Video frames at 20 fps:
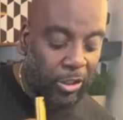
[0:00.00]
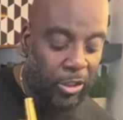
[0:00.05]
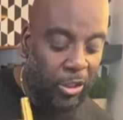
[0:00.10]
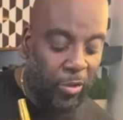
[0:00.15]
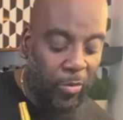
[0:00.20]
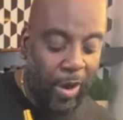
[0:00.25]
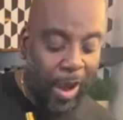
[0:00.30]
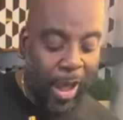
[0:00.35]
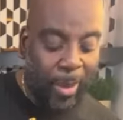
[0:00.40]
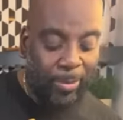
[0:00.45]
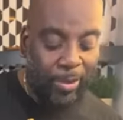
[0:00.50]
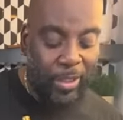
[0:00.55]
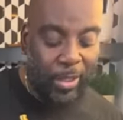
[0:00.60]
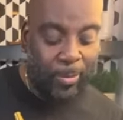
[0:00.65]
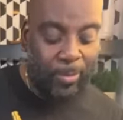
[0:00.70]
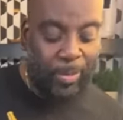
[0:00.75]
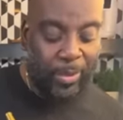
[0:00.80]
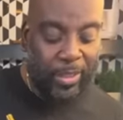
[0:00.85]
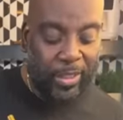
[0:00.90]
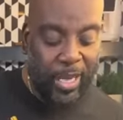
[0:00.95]
to grab
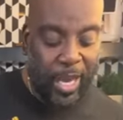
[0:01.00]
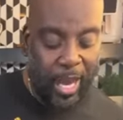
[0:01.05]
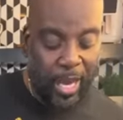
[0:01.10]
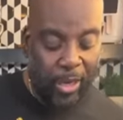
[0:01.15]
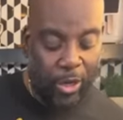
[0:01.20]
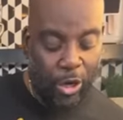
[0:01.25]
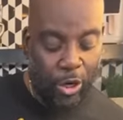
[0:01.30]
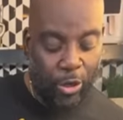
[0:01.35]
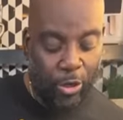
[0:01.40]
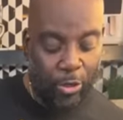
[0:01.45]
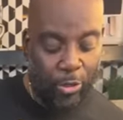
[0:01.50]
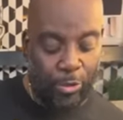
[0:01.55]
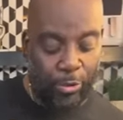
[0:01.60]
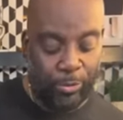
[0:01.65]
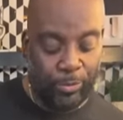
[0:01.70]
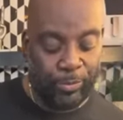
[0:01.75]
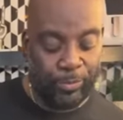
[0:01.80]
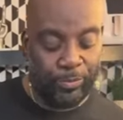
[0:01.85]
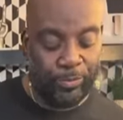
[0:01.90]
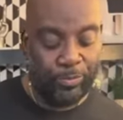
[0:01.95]
some potato